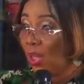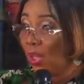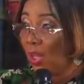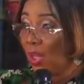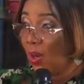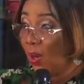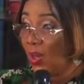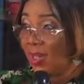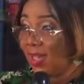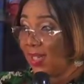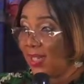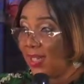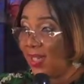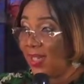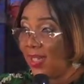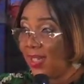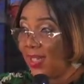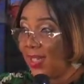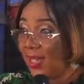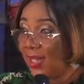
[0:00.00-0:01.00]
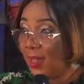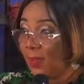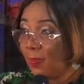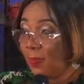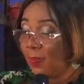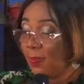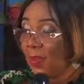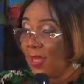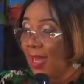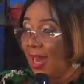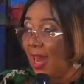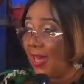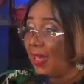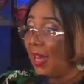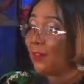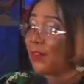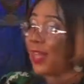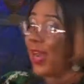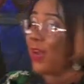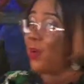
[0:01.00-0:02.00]
Honestly. And
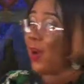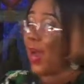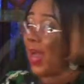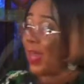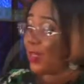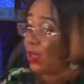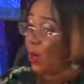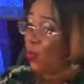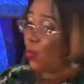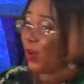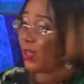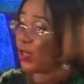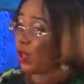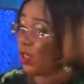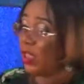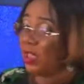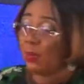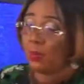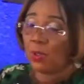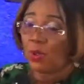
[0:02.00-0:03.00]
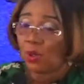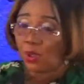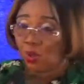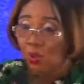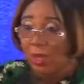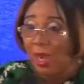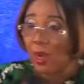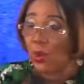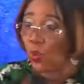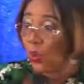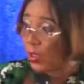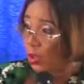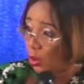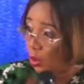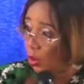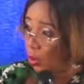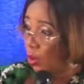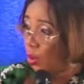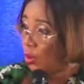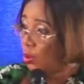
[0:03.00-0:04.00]
after a while, I stopped questioning it because you can't
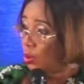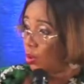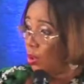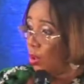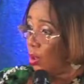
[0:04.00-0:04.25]
question God.